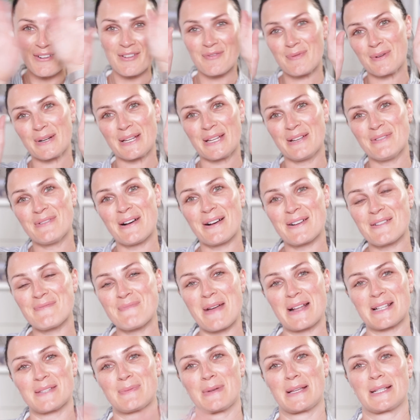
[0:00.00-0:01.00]
everybody, welcome
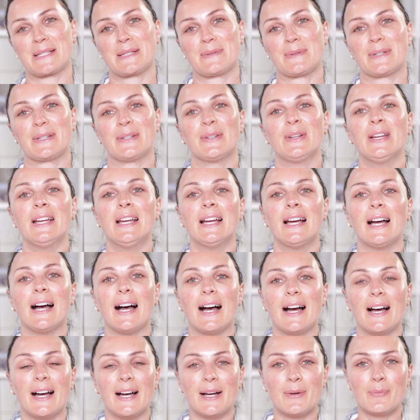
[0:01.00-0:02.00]
back to Pixie Woo.
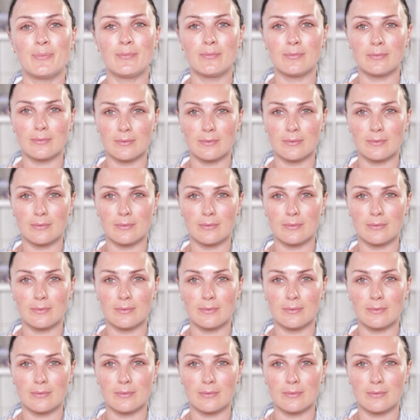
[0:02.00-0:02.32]
Um,